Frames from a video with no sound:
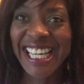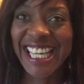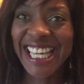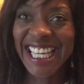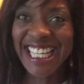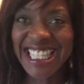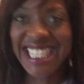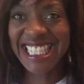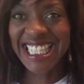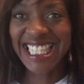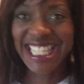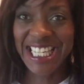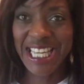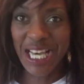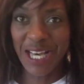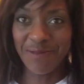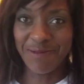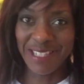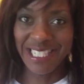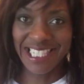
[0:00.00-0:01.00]
kitchen
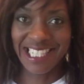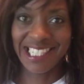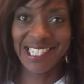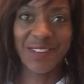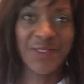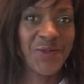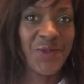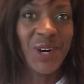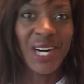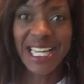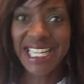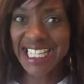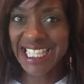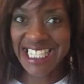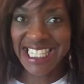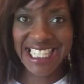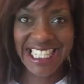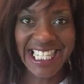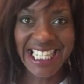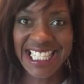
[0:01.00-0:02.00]
cupboards, why
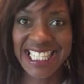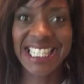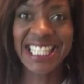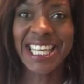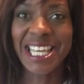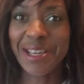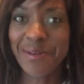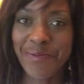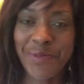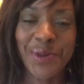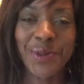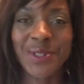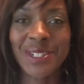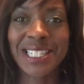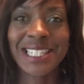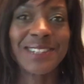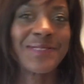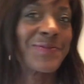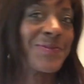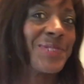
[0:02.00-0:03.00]
is this
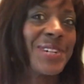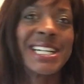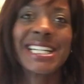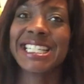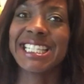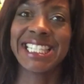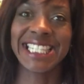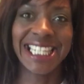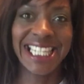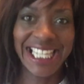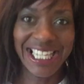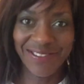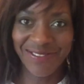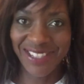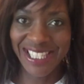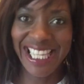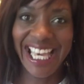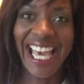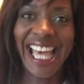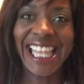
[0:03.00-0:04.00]
important? Why is it
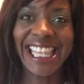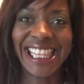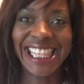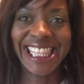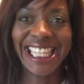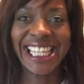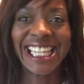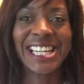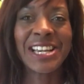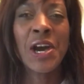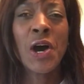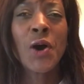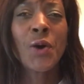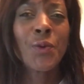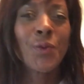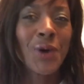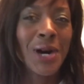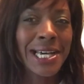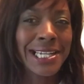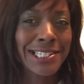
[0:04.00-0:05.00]
even a thing?
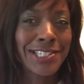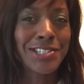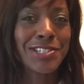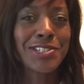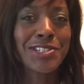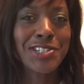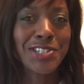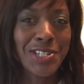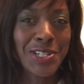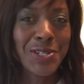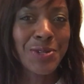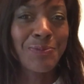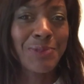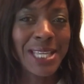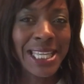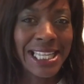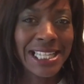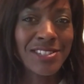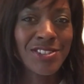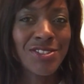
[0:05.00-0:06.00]
Why should you
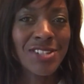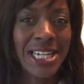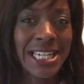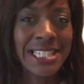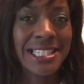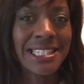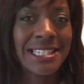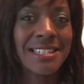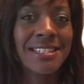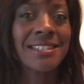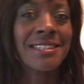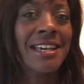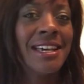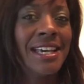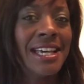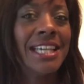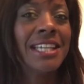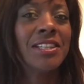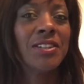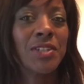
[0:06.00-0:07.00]
be interested
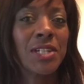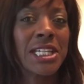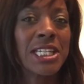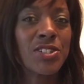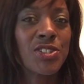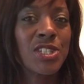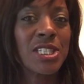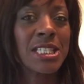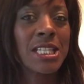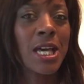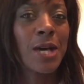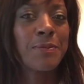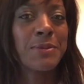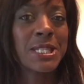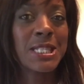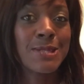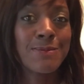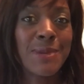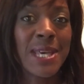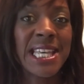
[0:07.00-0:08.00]
in your kitchen
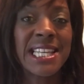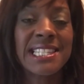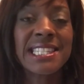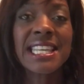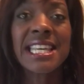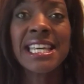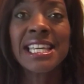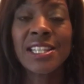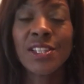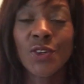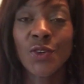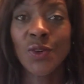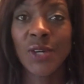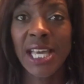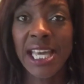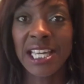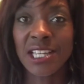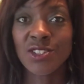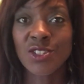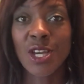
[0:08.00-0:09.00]
cupboard space in your
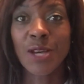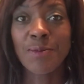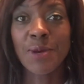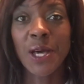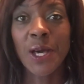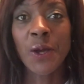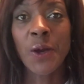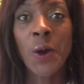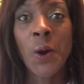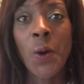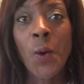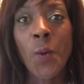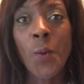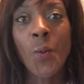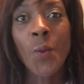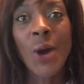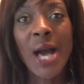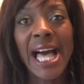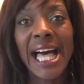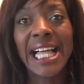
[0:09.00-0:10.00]
HMO?
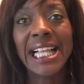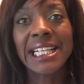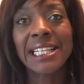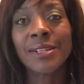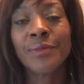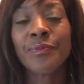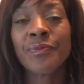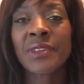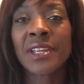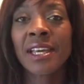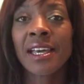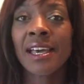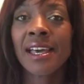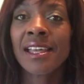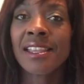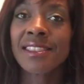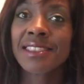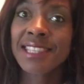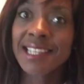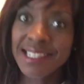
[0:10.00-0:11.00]
Well,
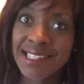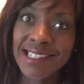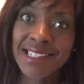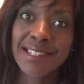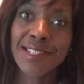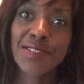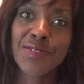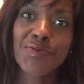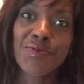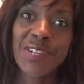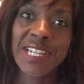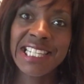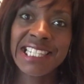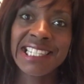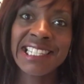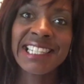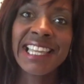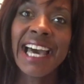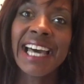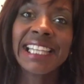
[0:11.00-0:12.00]
this is the
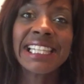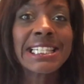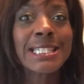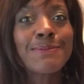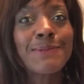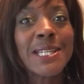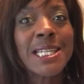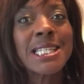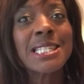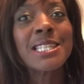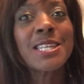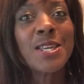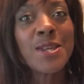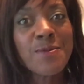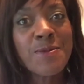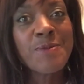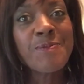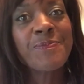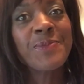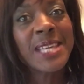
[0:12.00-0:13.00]
reason, and it's because
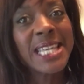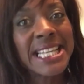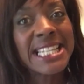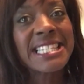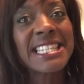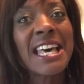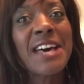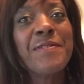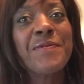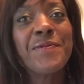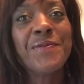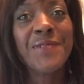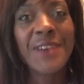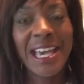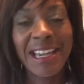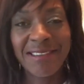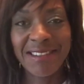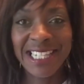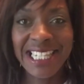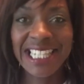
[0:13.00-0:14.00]
human beings are
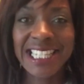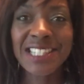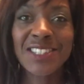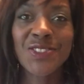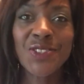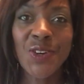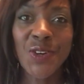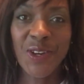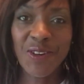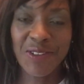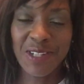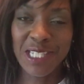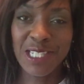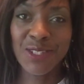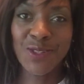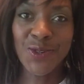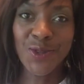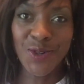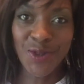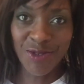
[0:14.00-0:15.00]
very
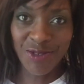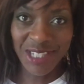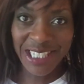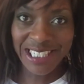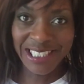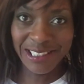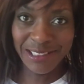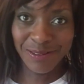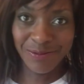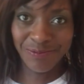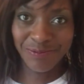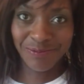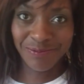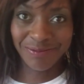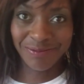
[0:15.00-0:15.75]
territorial.